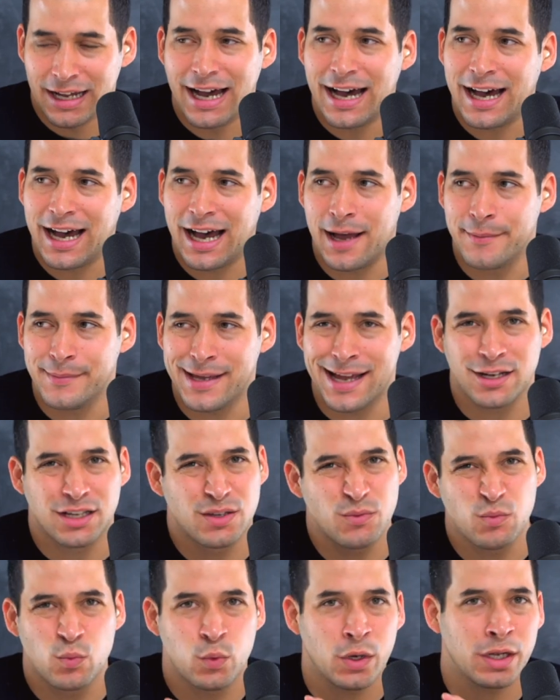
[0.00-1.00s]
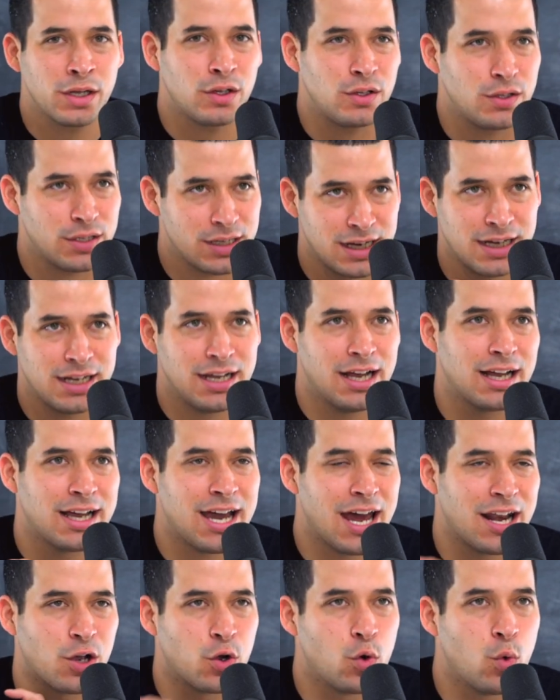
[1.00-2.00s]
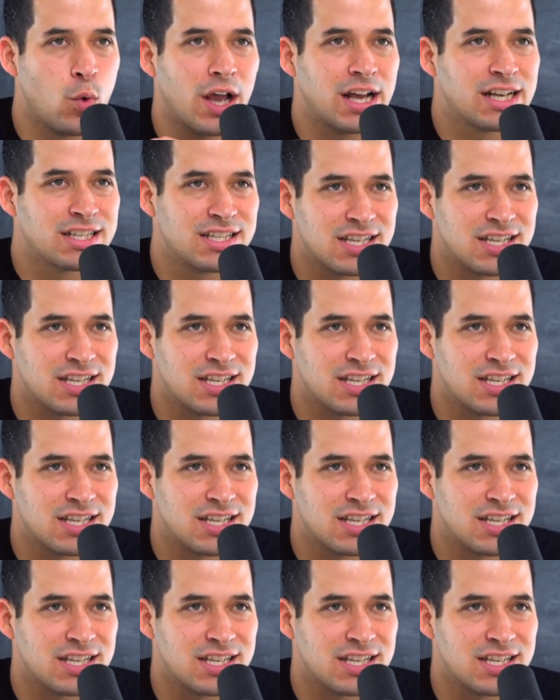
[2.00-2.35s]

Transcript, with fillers: Um, and real uh, kind of quick,